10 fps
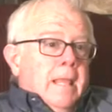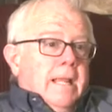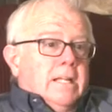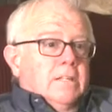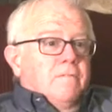
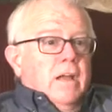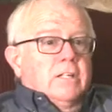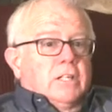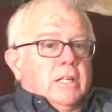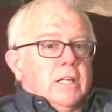because
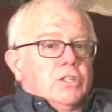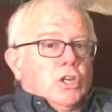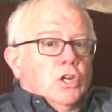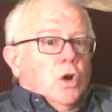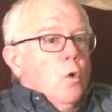eventually it's
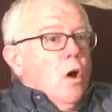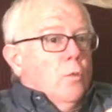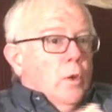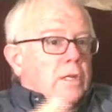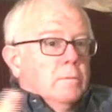going to go all
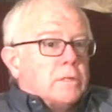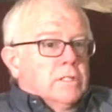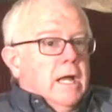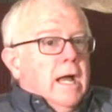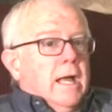the way to
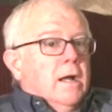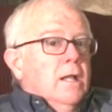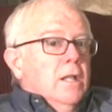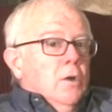Messiah.